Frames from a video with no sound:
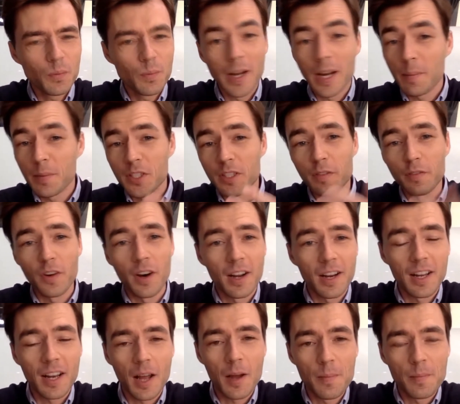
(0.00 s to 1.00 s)
my name is
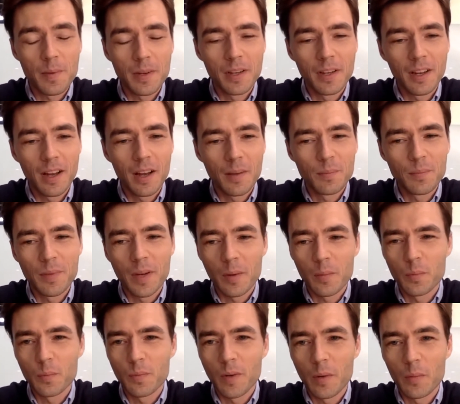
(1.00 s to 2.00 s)
Fawn, and I'm, uh, I'm,
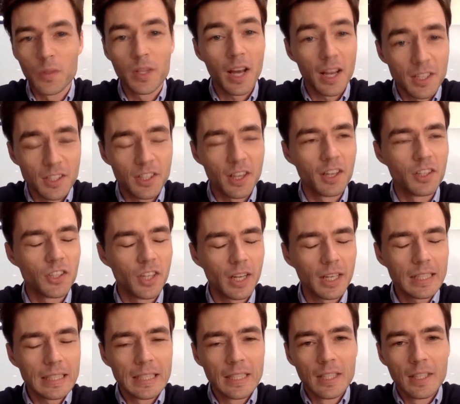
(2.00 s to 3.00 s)
I'm, I'm with
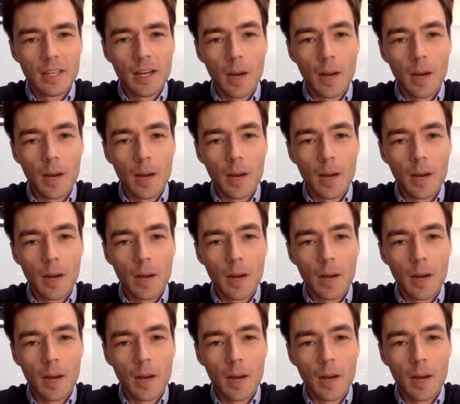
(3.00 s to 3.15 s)
iStaging.